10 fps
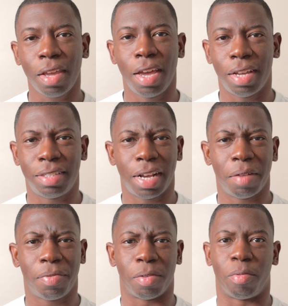is set
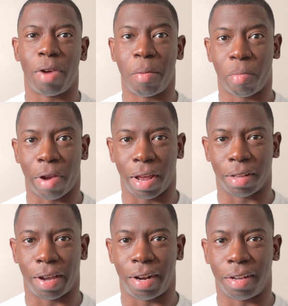up for Rembrandt
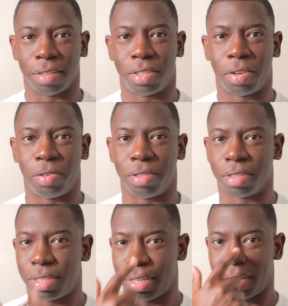lighting, so you
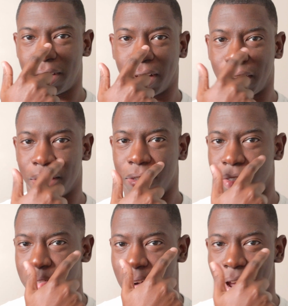see like a little
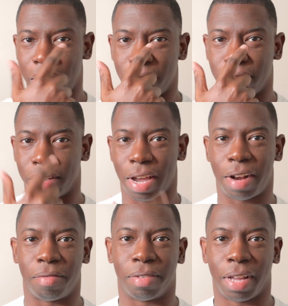triangle
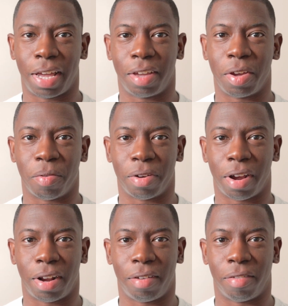kind of light going
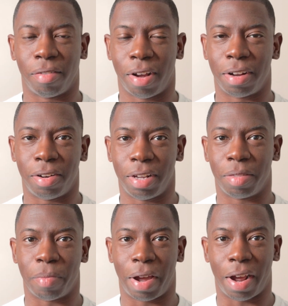on
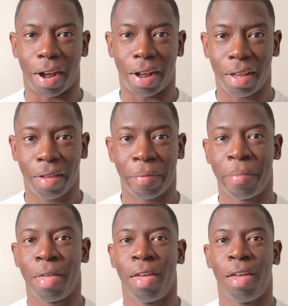underneath my eye.
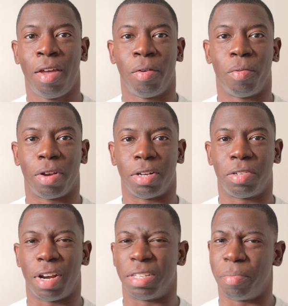We're gonna
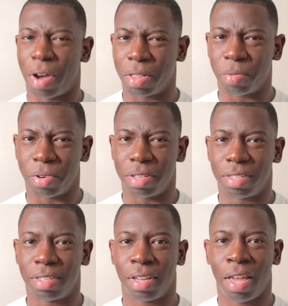try some other
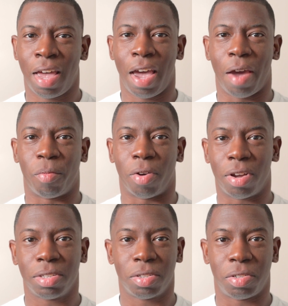ones, and we'll
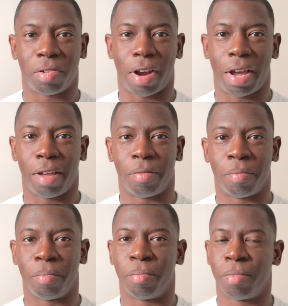also try
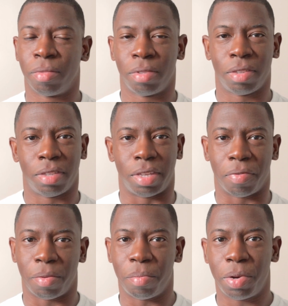
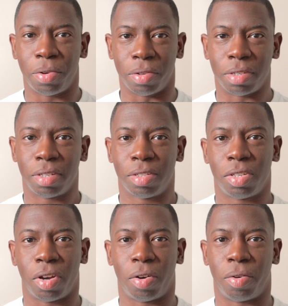different moods.
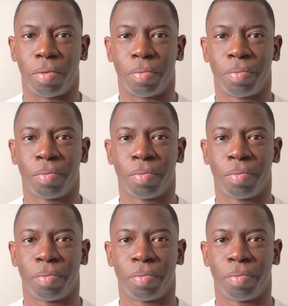So